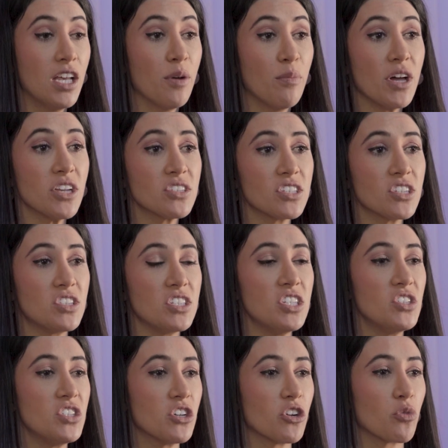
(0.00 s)
Plus, it's
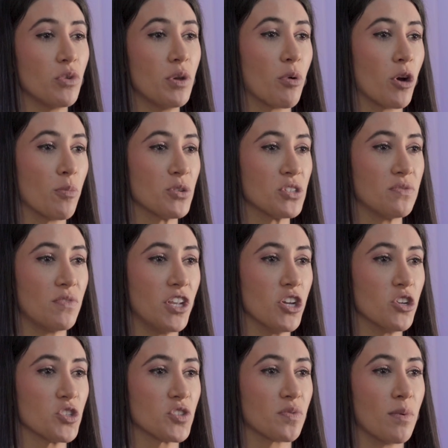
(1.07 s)
easier to repurpose
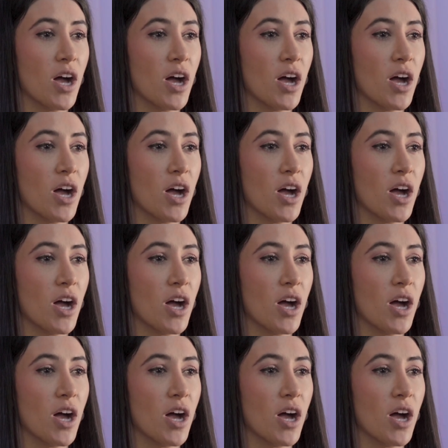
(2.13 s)
videos from